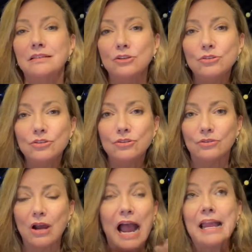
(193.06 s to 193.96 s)
who
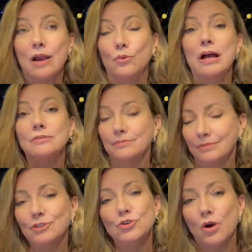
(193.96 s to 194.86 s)
knew? I well,
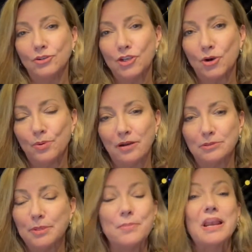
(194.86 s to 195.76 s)
you all know
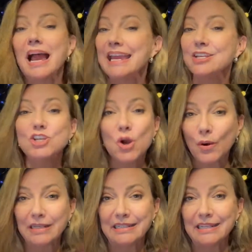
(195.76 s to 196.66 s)
probably, but I had
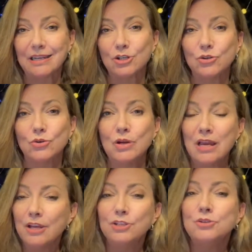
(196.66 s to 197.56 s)
no idea who
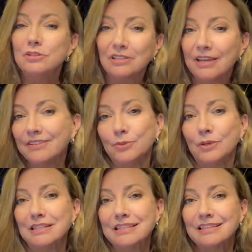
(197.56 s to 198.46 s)
Yehuda Levi was.